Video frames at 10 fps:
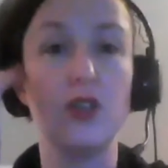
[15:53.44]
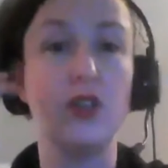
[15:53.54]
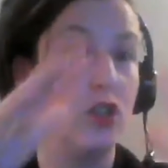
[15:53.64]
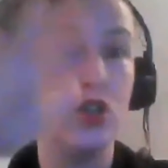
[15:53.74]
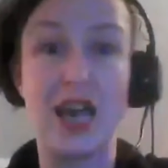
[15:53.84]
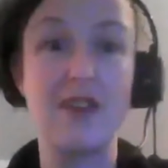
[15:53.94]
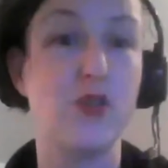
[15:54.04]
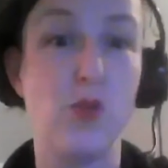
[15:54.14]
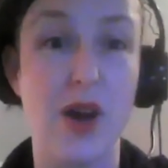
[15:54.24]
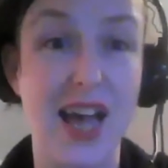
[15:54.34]
Look
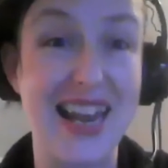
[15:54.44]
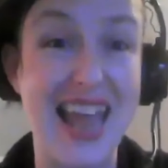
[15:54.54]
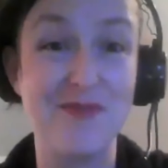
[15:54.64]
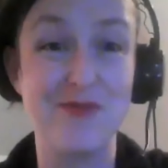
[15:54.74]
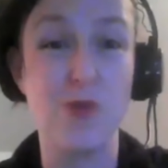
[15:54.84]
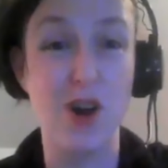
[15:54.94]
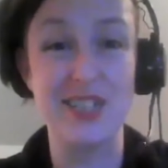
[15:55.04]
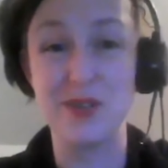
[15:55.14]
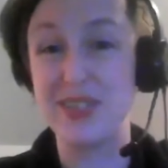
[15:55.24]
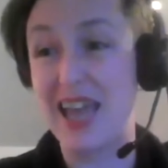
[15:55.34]
everywhere. And what I
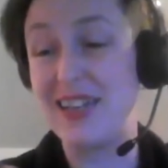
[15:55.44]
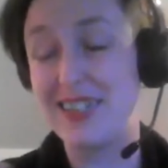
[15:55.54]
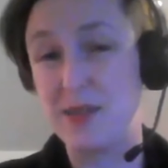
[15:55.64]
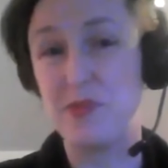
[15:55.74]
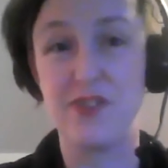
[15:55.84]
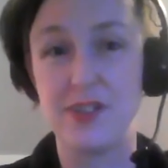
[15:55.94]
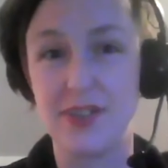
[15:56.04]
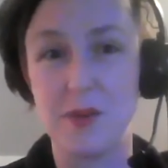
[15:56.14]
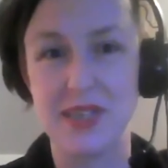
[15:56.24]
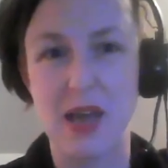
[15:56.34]
do is, anytime a
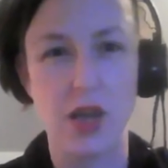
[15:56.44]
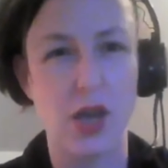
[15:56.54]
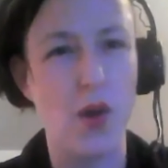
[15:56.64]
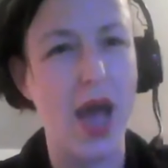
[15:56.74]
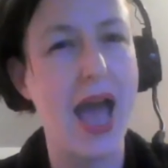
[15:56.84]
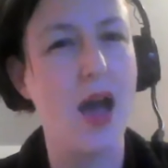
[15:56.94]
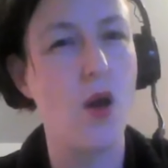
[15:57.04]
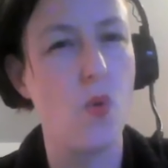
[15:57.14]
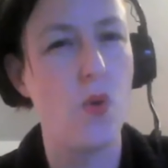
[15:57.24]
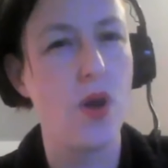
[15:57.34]
fund comes out, I go,
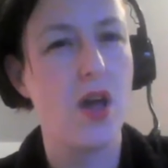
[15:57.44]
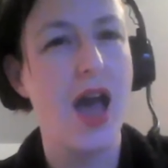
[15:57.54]
how